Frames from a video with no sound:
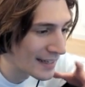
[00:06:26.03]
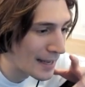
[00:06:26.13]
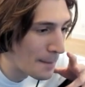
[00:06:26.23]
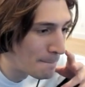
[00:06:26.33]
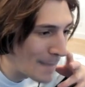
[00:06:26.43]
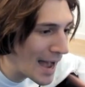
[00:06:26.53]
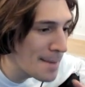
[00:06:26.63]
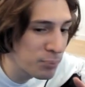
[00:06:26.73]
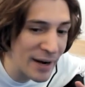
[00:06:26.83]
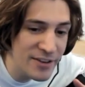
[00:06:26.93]

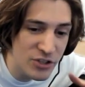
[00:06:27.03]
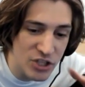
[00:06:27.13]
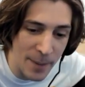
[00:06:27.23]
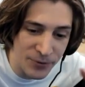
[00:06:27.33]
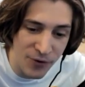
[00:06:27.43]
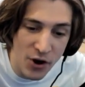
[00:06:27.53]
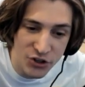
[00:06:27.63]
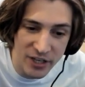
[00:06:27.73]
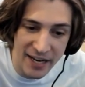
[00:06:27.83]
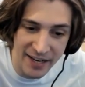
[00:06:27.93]
My brain stopped
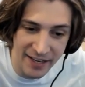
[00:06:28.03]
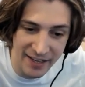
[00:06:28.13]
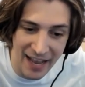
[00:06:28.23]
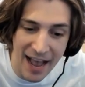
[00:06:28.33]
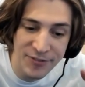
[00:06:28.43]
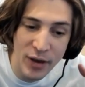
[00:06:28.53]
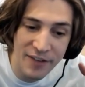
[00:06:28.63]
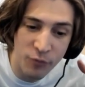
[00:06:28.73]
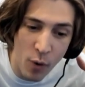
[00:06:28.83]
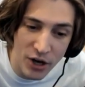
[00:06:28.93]
functioning after
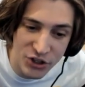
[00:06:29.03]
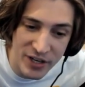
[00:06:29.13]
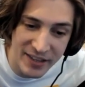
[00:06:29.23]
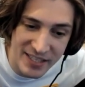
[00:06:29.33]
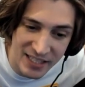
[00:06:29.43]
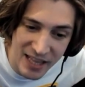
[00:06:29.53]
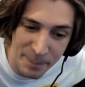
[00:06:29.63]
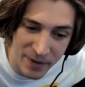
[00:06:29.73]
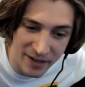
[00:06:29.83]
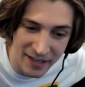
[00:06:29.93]
I've watching this
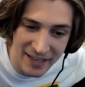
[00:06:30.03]
clipping.